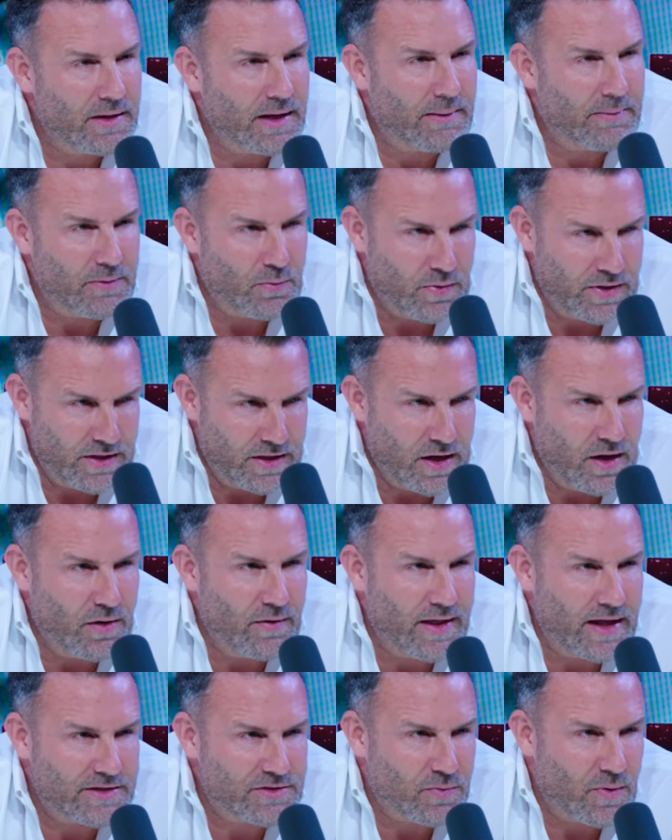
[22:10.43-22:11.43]
Yeah, but we
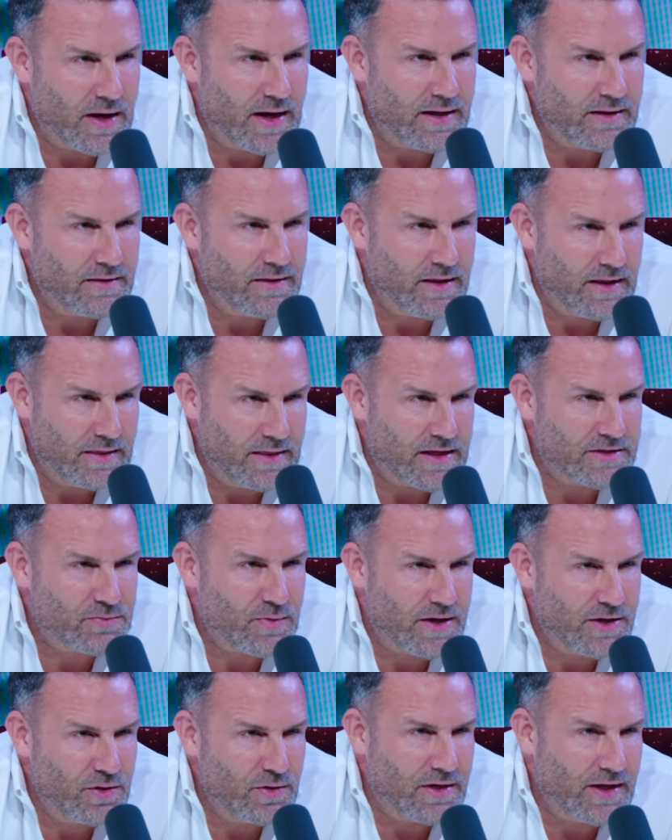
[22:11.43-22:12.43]
know that's why. That's
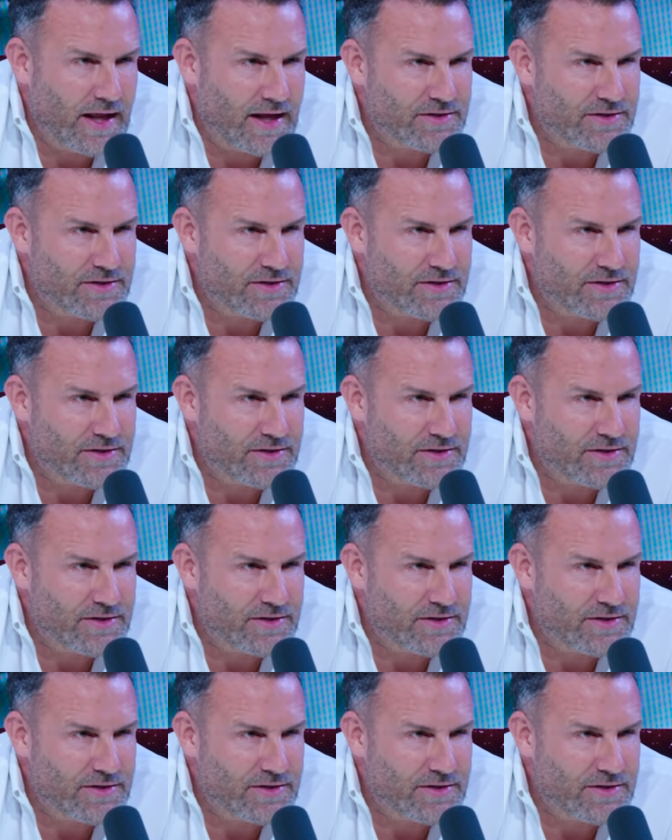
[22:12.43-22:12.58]
why you can